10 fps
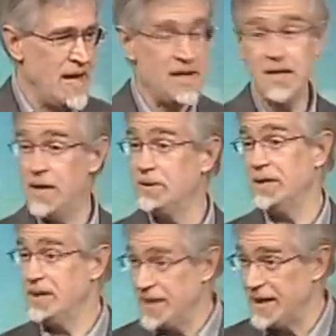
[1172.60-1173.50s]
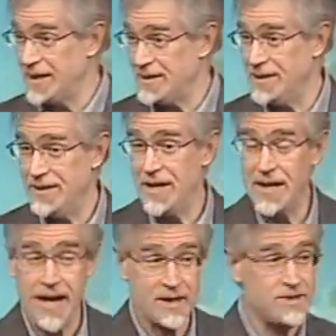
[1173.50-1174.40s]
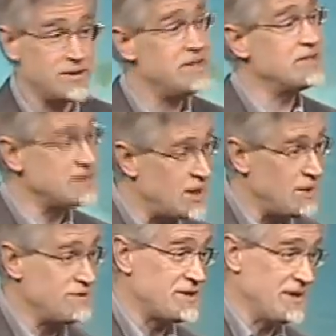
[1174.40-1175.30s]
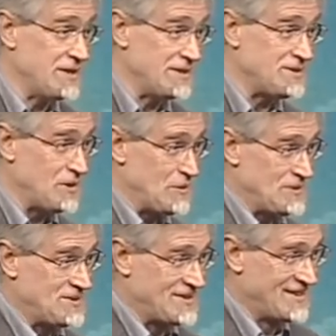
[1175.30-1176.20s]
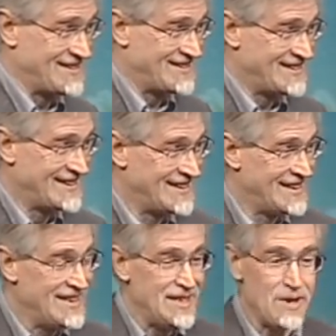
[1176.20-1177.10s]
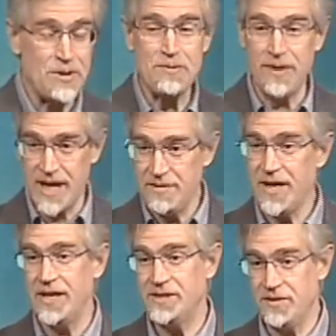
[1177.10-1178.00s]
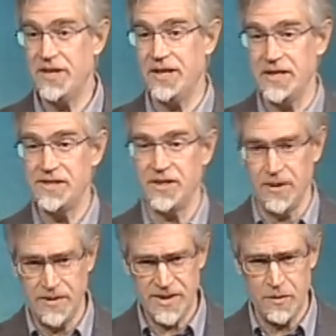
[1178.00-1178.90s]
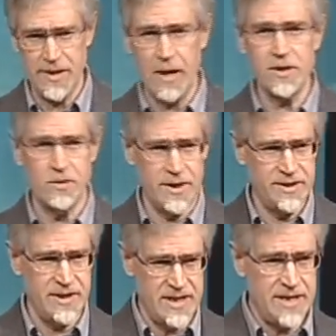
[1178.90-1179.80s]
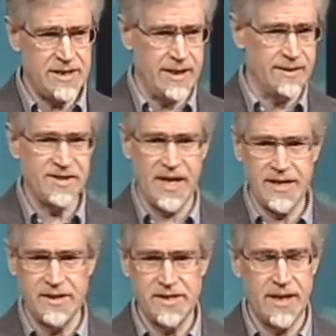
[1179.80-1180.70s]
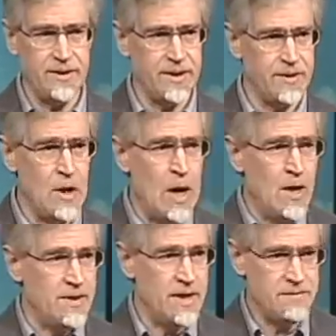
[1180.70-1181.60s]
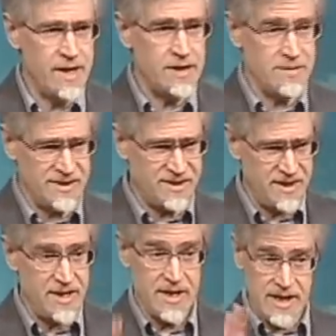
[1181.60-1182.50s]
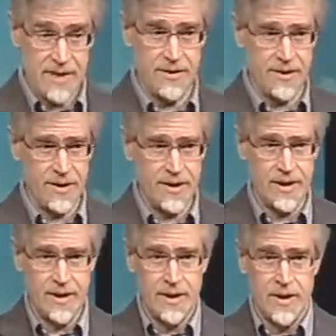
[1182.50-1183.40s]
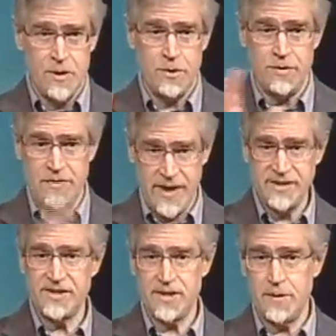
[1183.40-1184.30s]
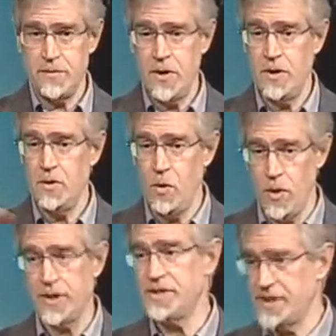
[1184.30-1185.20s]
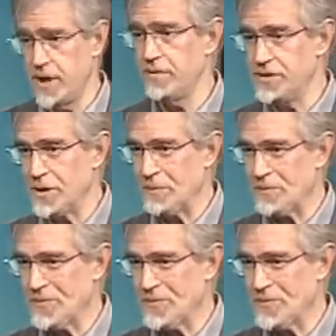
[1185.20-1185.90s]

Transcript: And not only that, it actually dissolves kidney stones. Now, there are 5 kinds of kidney stones, and without going into details, I can tell you that vitamin C either prevents them or dissolves them.